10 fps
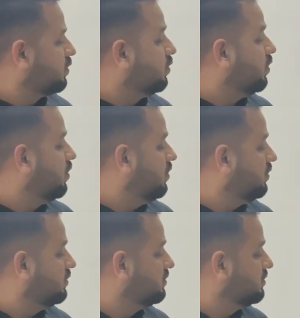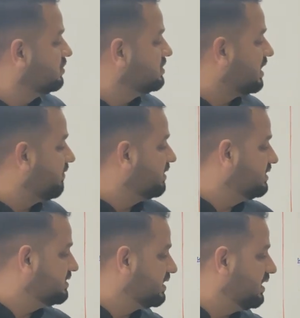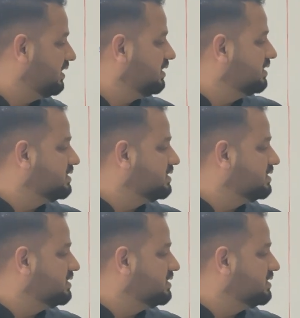Quand j'avais 10 ans,